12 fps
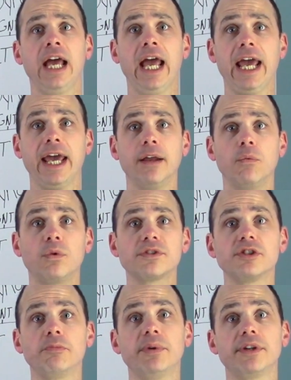and what's
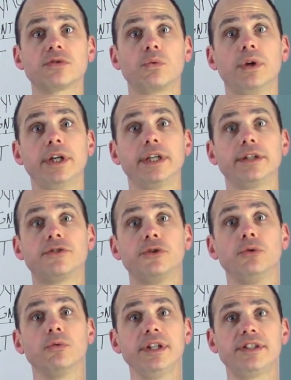the best way
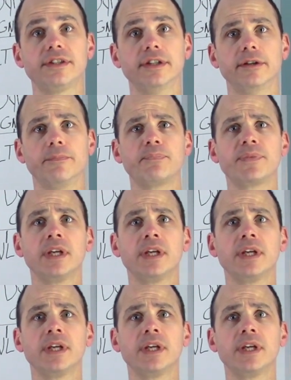to reach them.